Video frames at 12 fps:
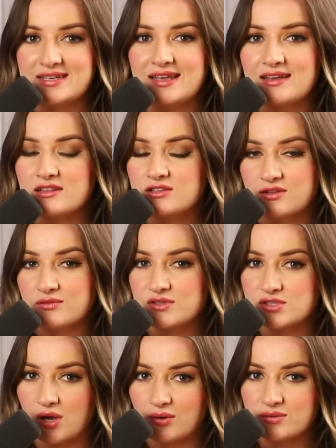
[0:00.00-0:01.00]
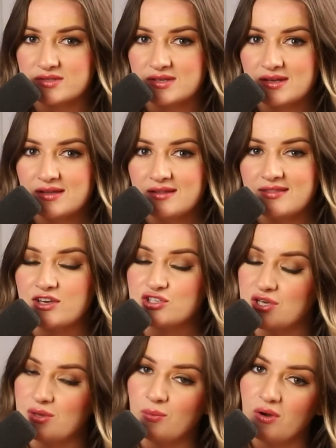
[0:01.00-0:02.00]
to get to the result that
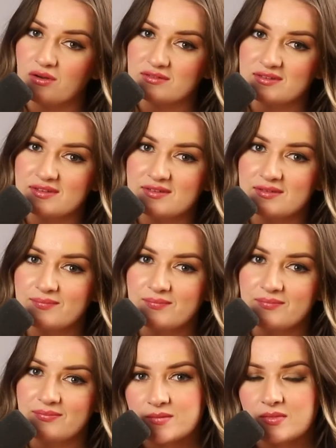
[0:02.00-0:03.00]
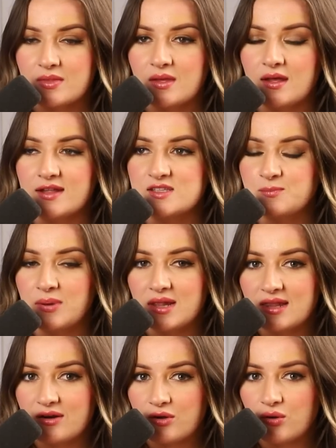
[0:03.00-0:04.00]
she wants. It's
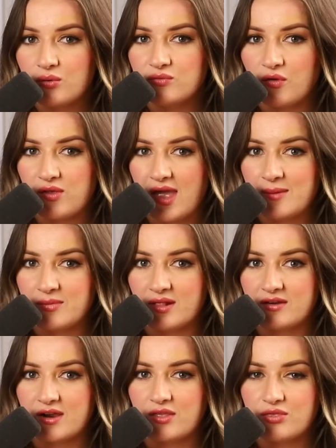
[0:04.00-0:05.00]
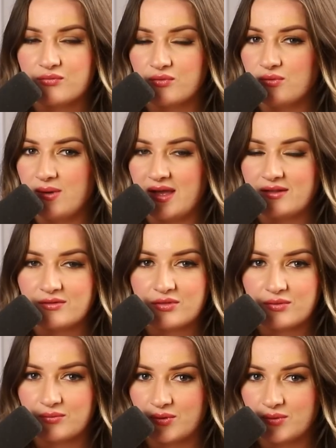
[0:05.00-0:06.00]
political vocabulary through and
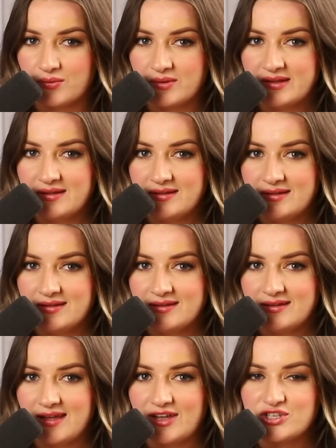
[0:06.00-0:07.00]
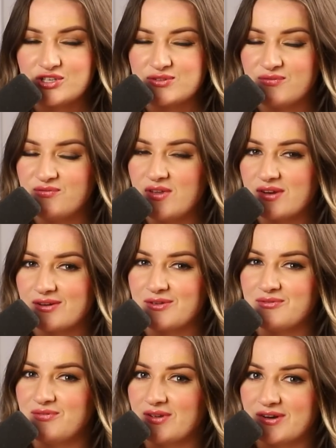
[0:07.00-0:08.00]
through, and she's very,
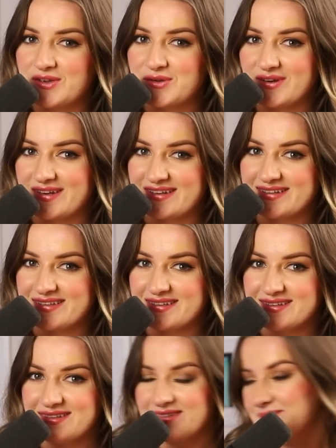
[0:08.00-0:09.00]
very good at it.